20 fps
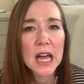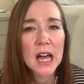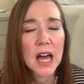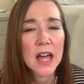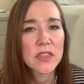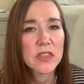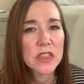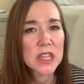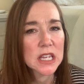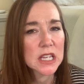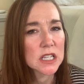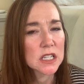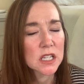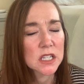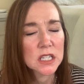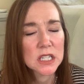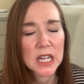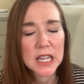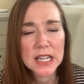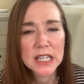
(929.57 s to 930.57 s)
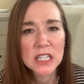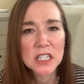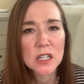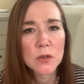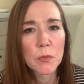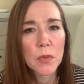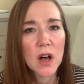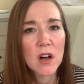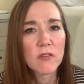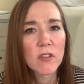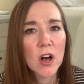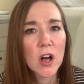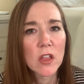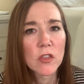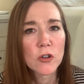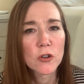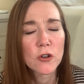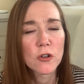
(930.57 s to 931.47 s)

I think it stands above other